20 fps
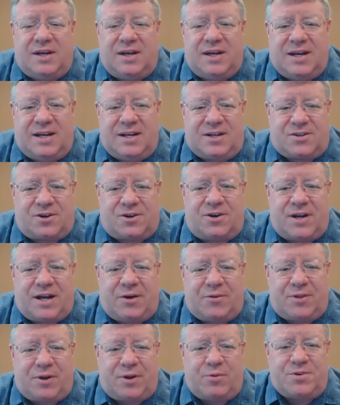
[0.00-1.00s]
it turned
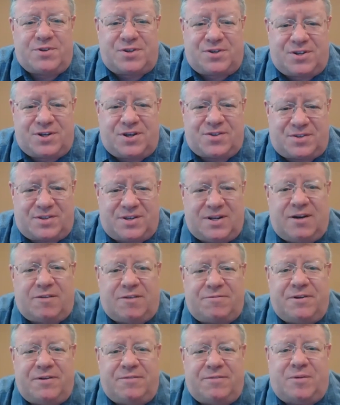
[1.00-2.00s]
out there was just
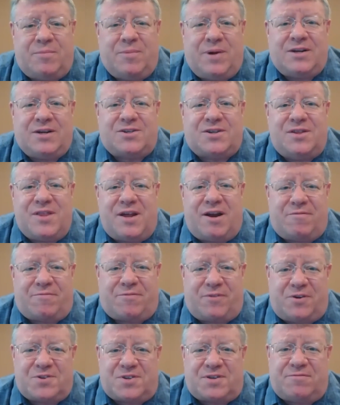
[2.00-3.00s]
enough information there
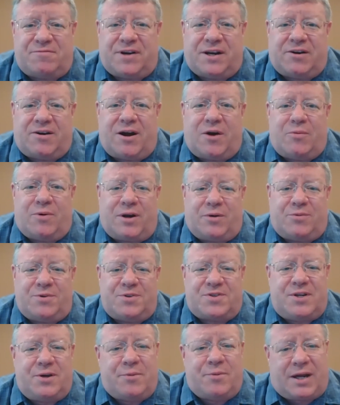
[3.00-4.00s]
for us to figure out what it
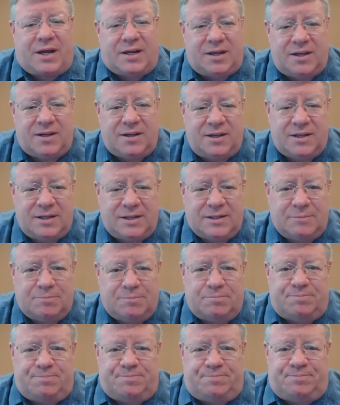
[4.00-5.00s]
was doing.
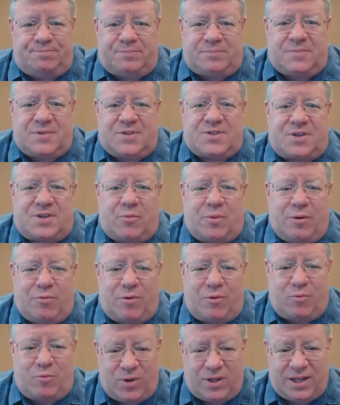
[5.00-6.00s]
So we
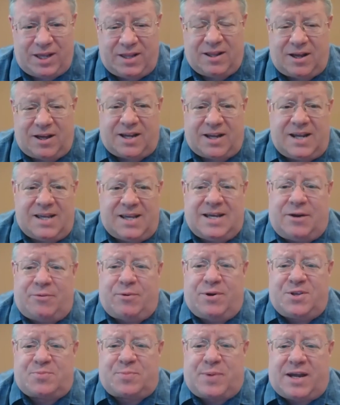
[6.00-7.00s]
were really lucky in that
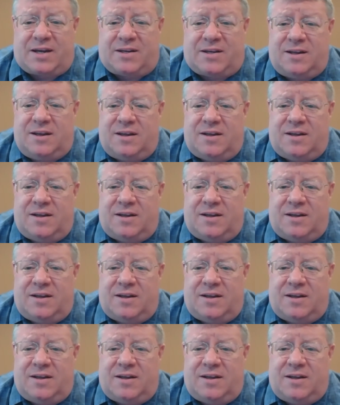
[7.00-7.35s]
respect.